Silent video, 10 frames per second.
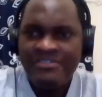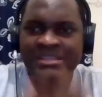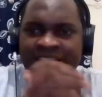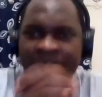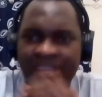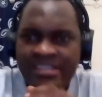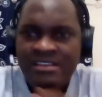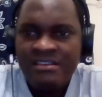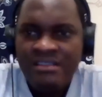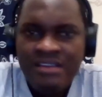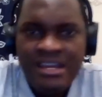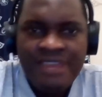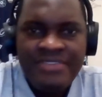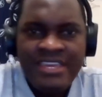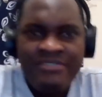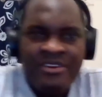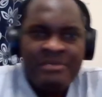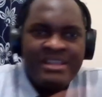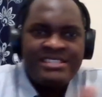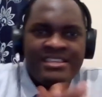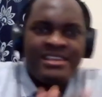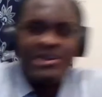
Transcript: you very much, Eric. Thank you very much,